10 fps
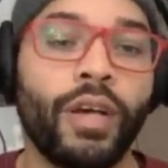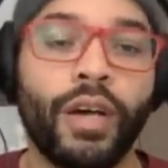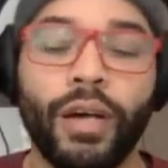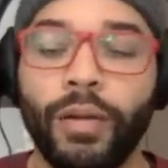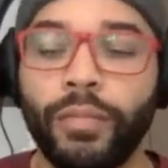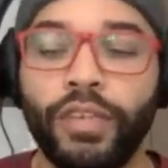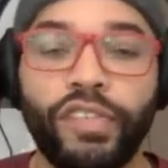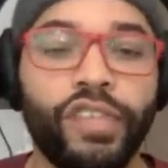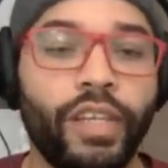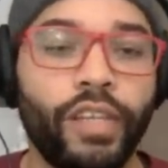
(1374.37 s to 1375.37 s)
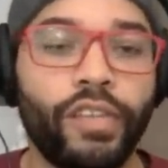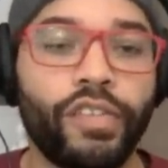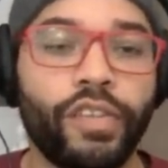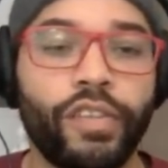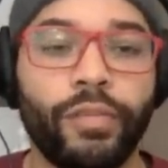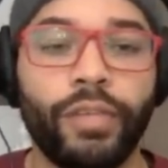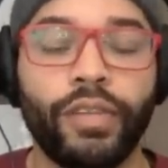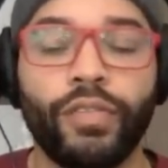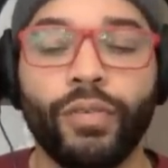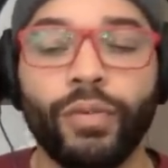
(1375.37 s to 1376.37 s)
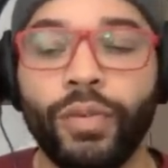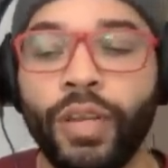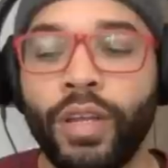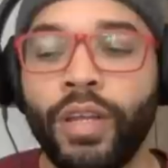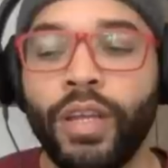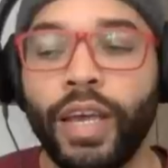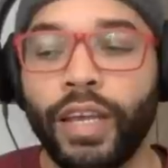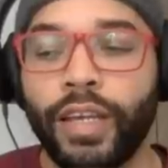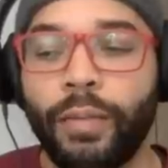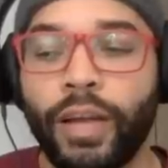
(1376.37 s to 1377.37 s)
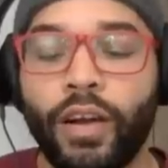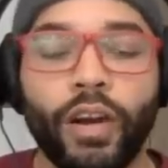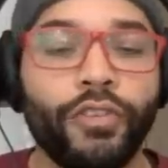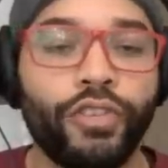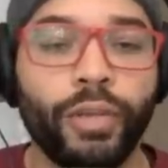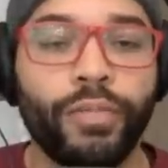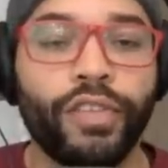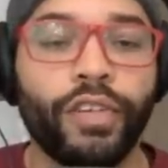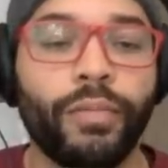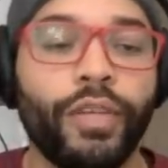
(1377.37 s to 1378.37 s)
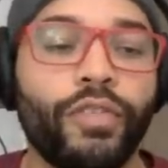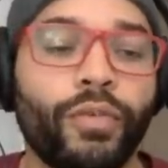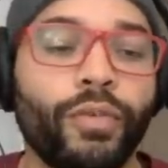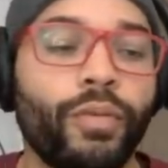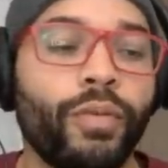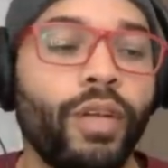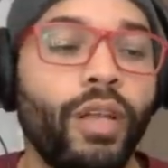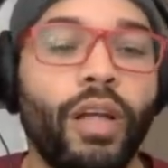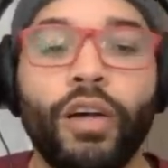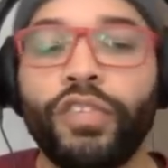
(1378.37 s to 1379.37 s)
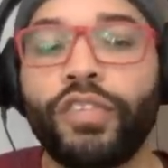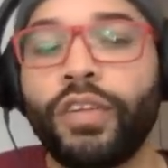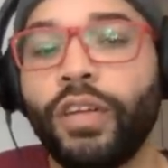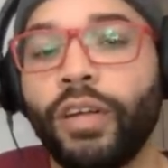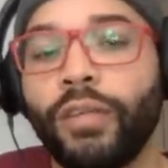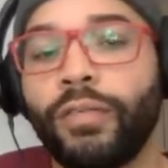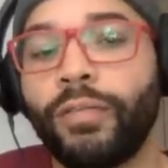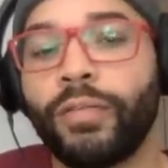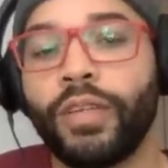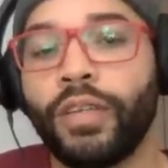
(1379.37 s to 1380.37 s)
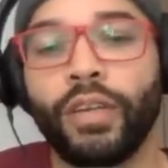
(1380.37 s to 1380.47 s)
um, disease. It could be through economic hardships. It could be through a loss uh, in